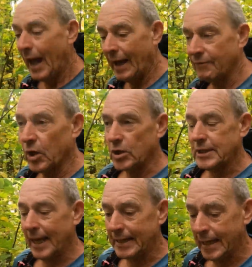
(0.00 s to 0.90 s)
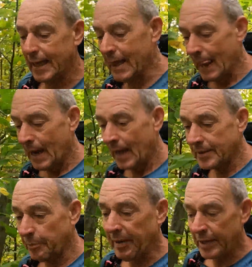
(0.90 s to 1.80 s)
I've looked at
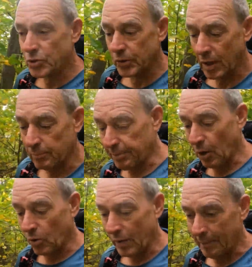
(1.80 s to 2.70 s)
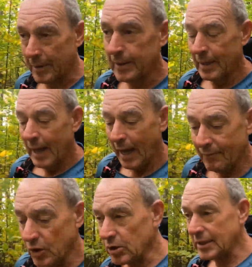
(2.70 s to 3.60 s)
the Patreon program.
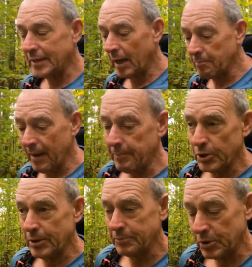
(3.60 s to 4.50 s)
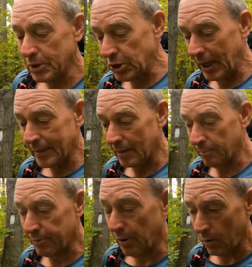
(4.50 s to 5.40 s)
I've looked at a membership to the
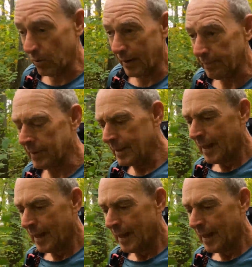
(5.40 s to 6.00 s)
channel program.